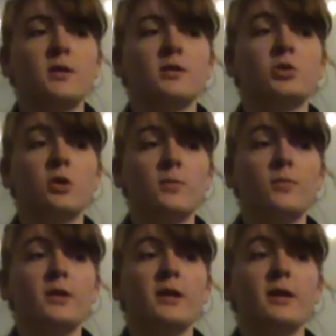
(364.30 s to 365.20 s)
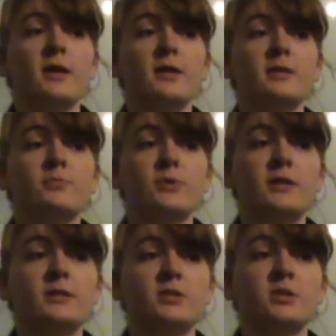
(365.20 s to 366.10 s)
Chocolate pudding is pretty
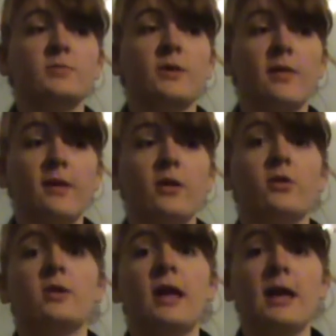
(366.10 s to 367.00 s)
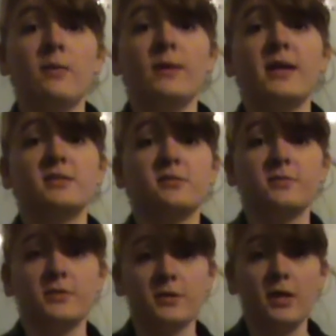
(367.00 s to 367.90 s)
delicious, but I think I could eat pizza
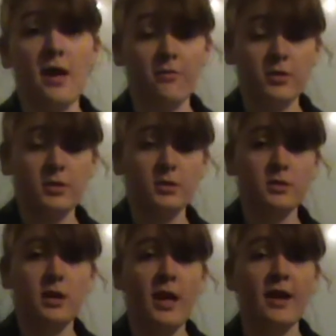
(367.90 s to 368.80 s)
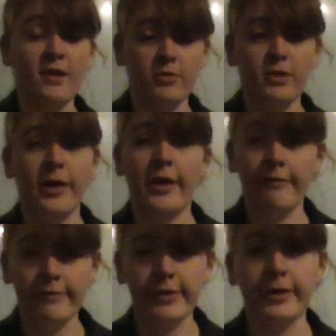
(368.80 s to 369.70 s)
forever and ever and
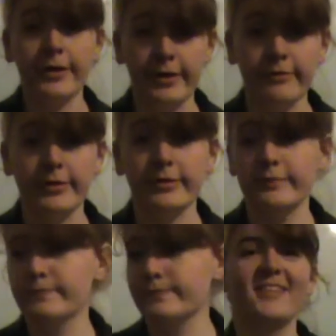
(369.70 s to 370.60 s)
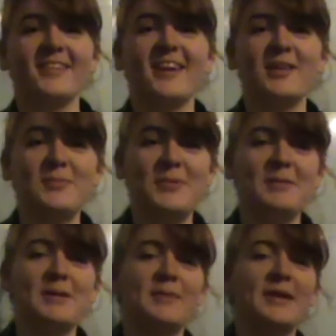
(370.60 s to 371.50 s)
ever and ever. Can you pet
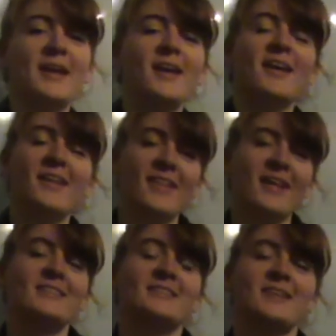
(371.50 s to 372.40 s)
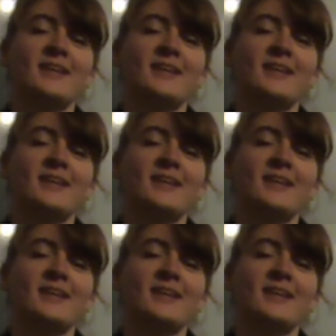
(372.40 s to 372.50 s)
my bunny? That's